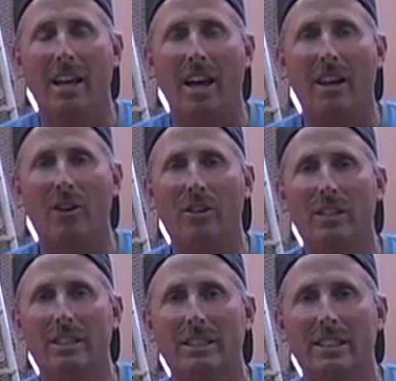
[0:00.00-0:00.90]
I learned
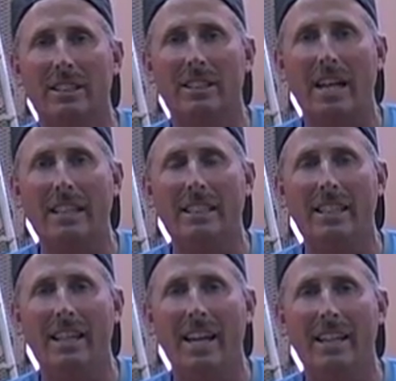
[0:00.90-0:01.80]
this at
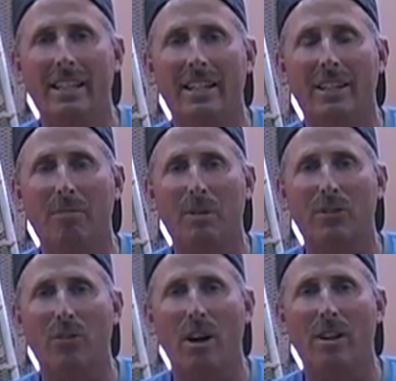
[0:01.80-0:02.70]
1980
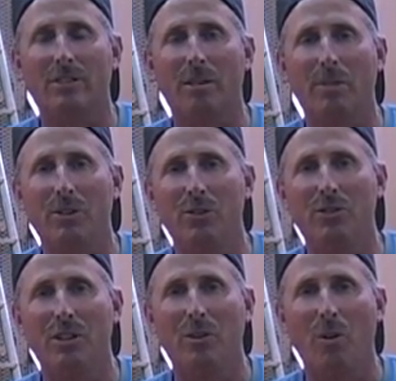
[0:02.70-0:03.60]
Olympic trials up in
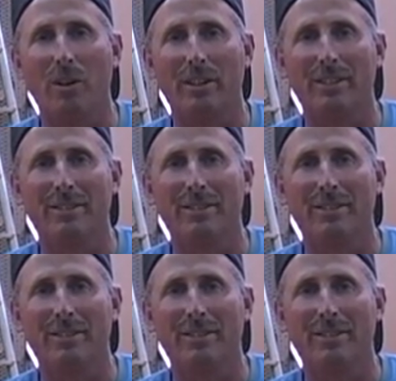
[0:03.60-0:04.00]
Eugene, Oregon.